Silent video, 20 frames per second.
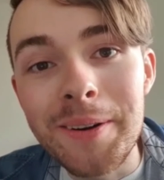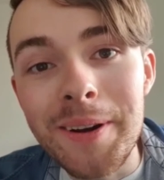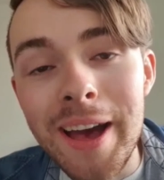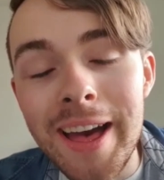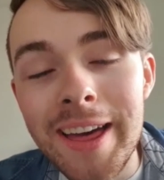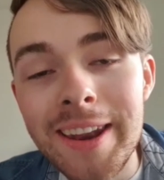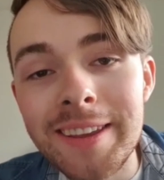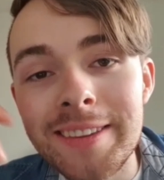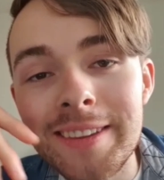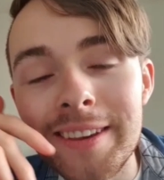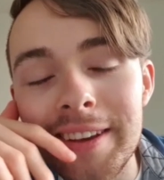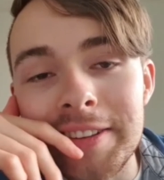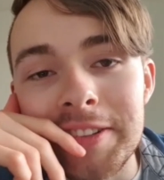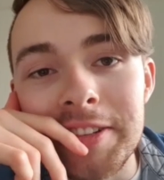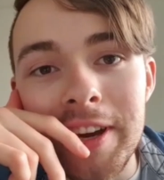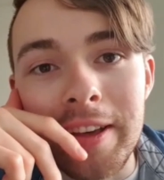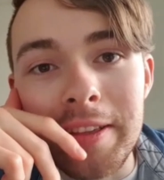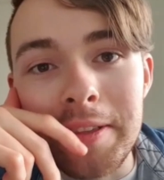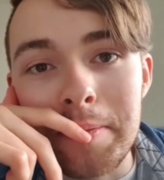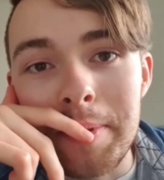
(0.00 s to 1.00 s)
editing
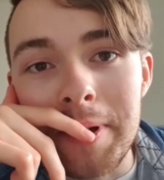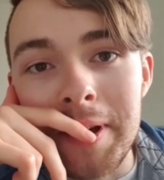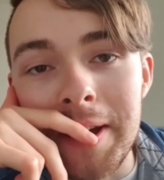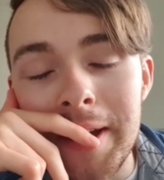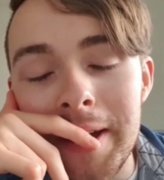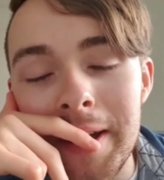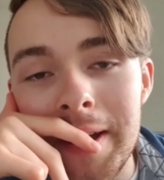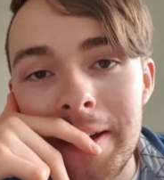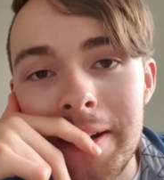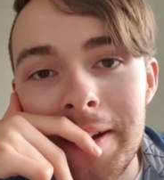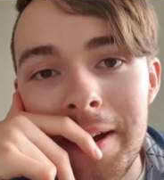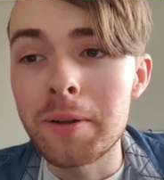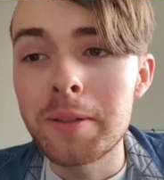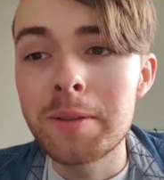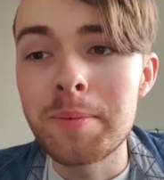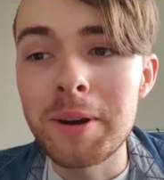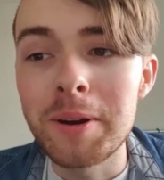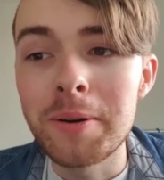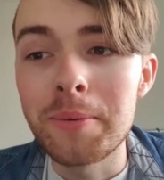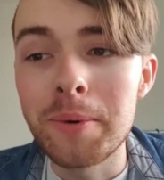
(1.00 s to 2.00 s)
Jesper here. So
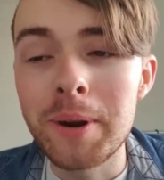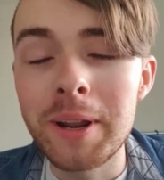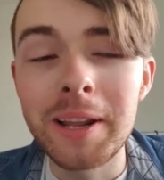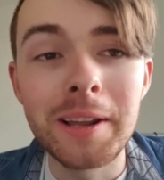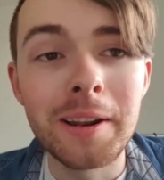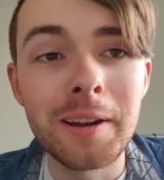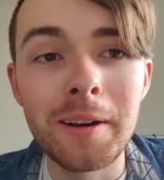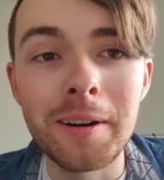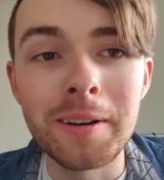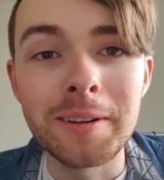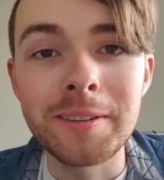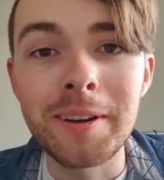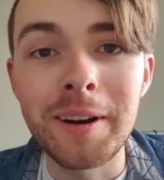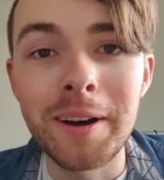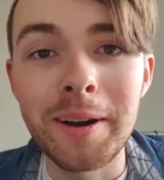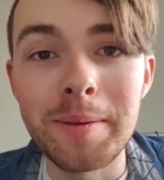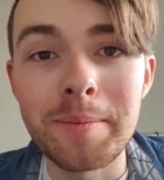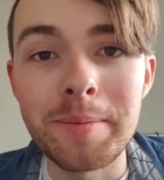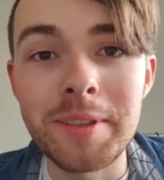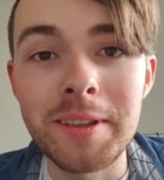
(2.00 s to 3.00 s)
it's been a really long
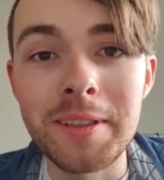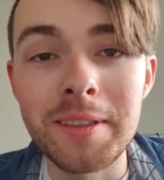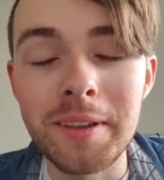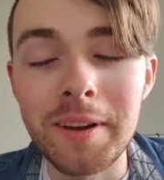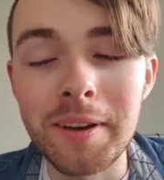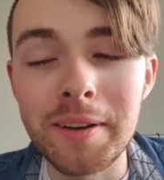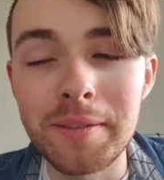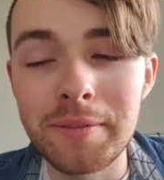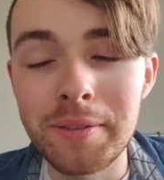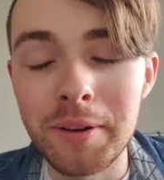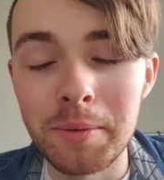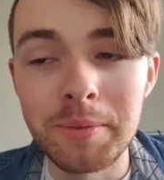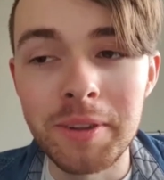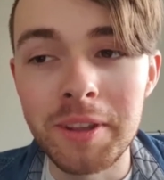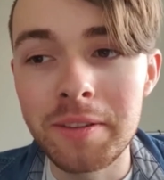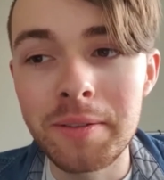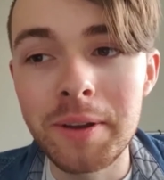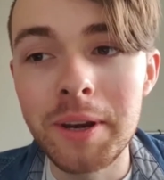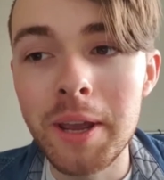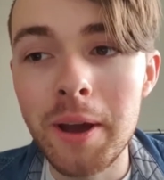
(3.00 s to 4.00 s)
time since I filmed
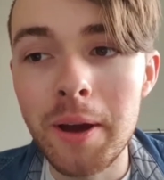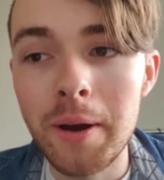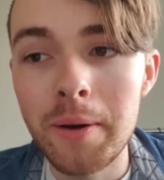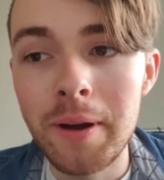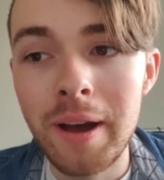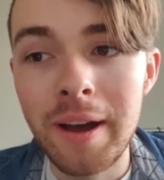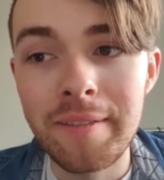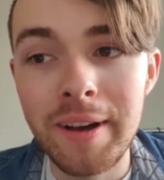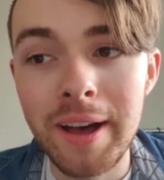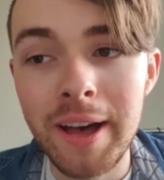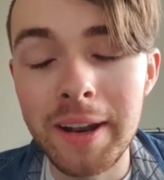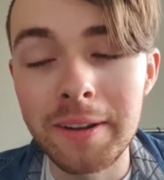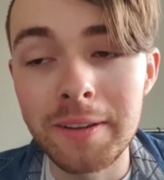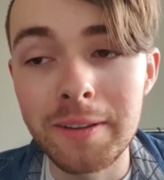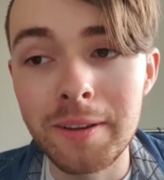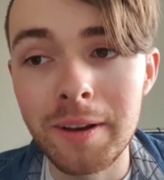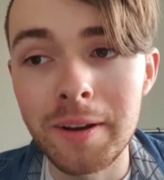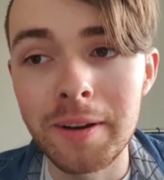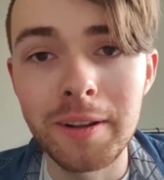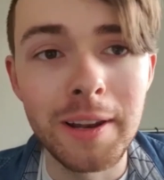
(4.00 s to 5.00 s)
this video, have had a
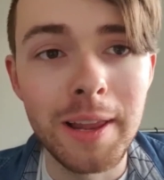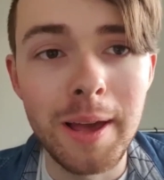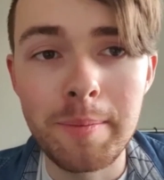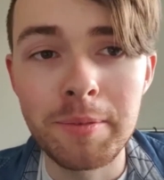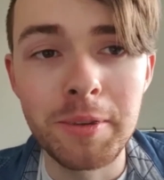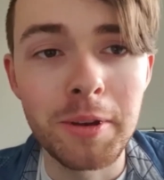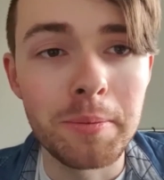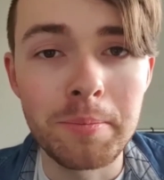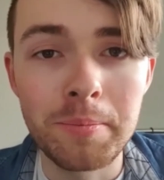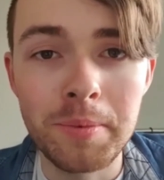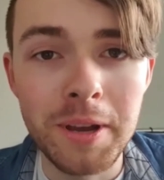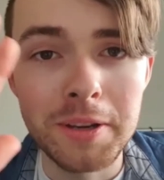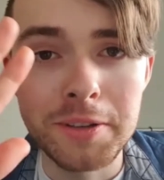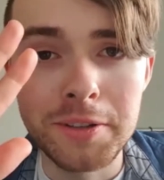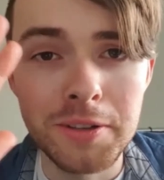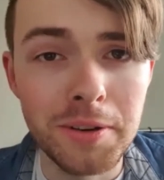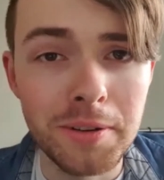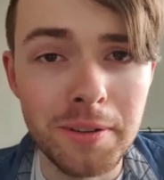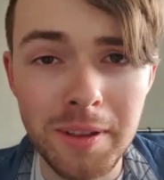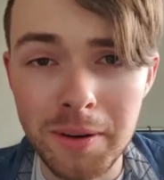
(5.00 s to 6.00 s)
ton of laptop
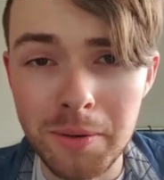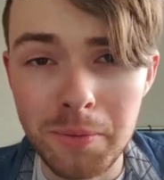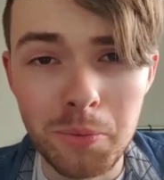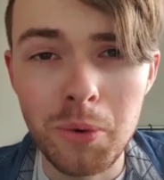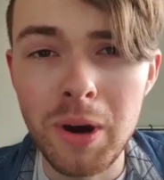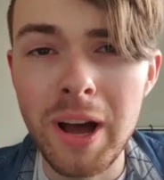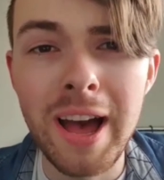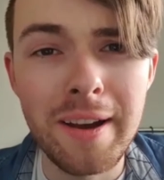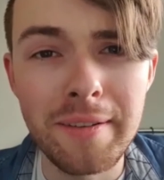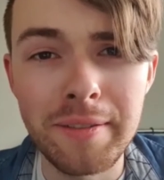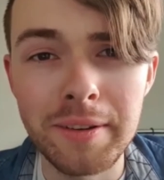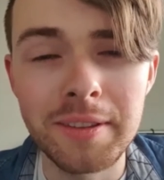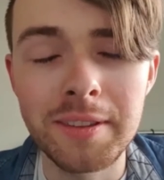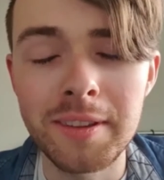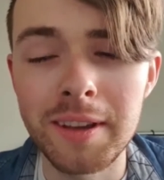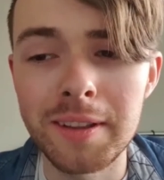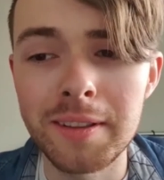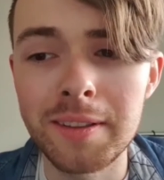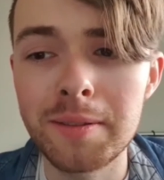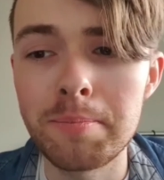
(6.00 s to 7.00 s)
issues and whatever
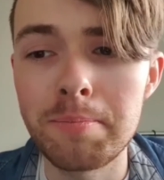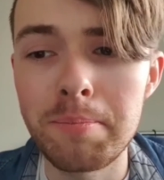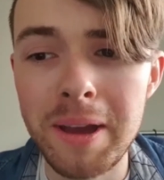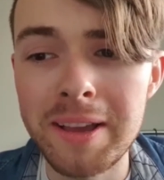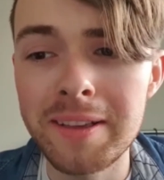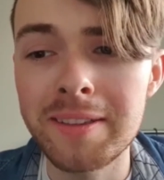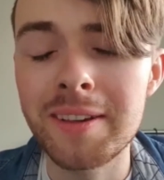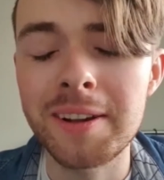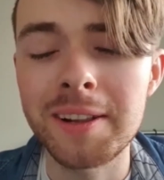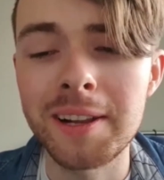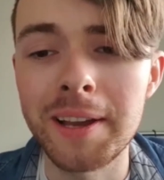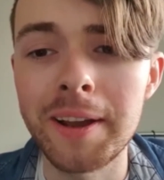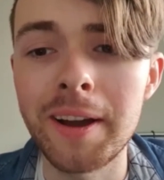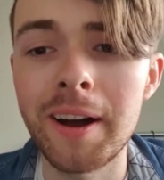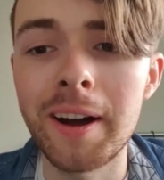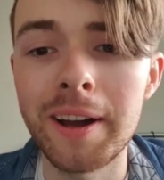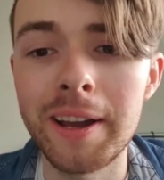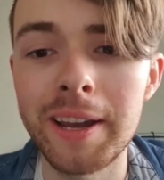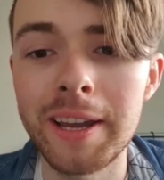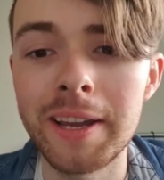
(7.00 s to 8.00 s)
since. Basically,
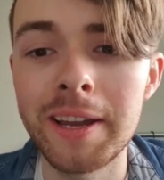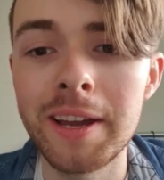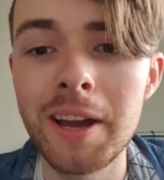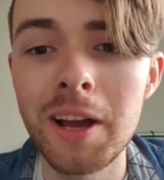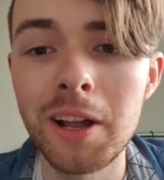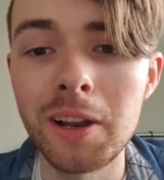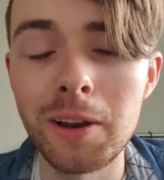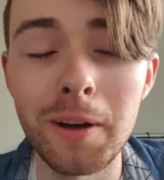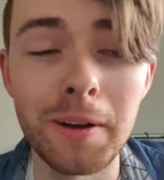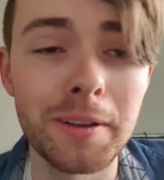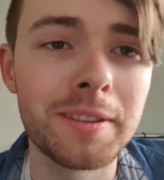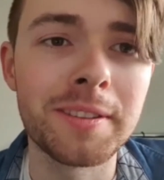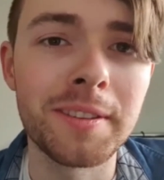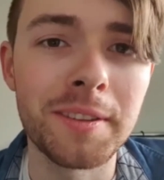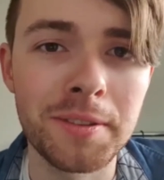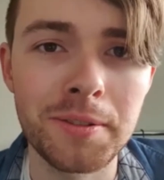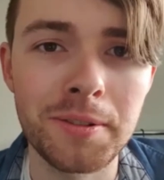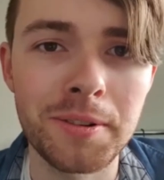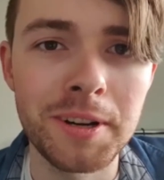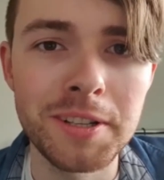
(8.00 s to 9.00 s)
I lost a
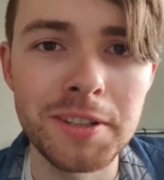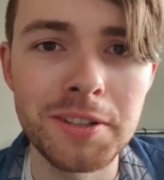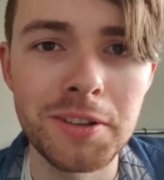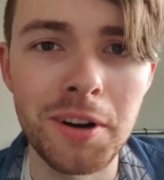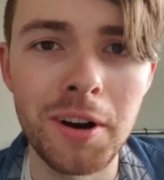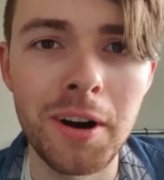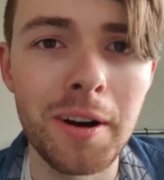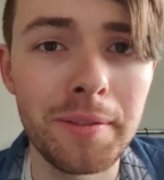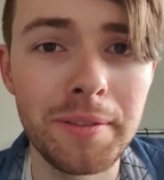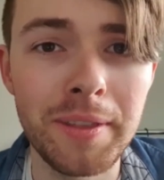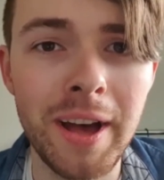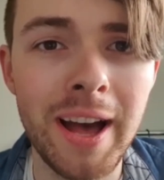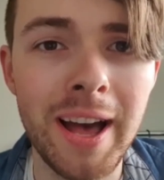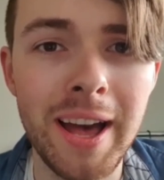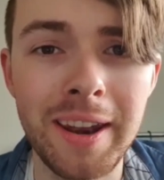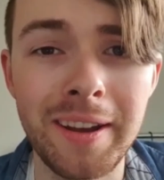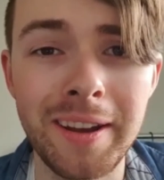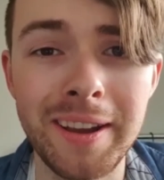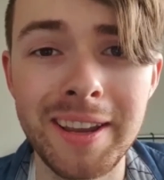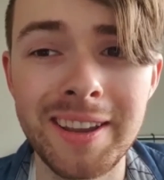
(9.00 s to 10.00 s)
screenshot of that
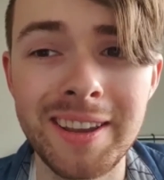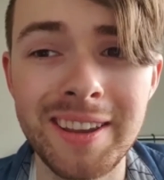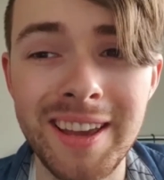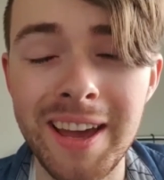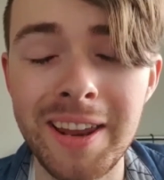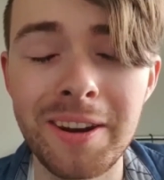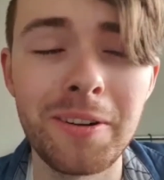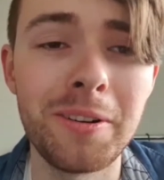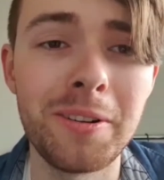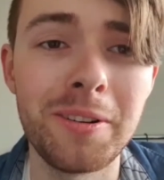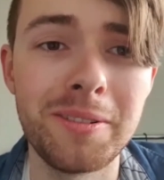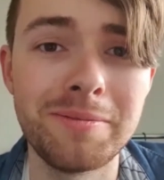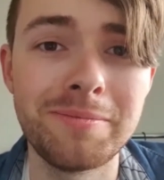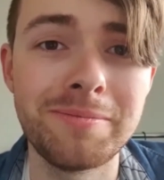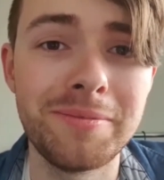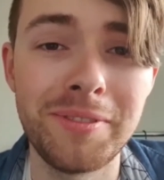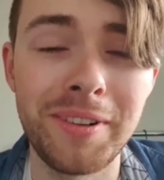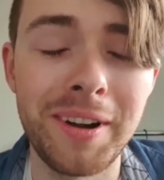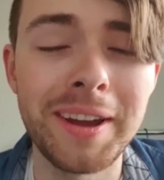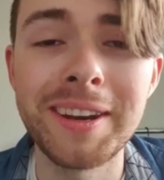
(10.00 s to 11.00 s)
and I cannot
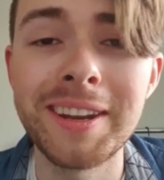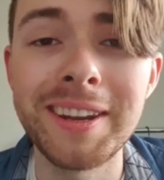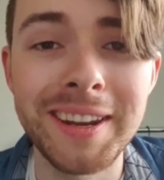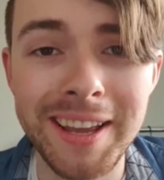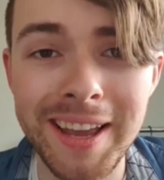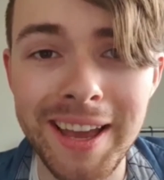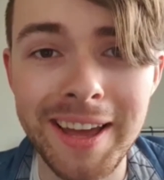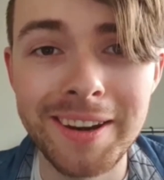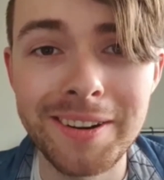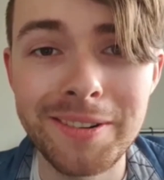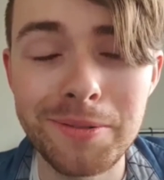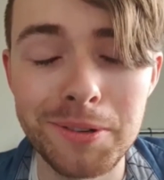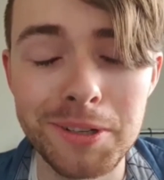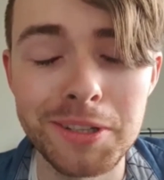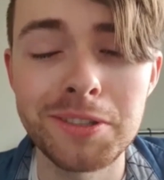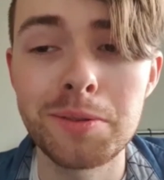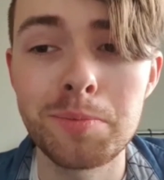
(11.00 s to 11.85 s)
find it again, which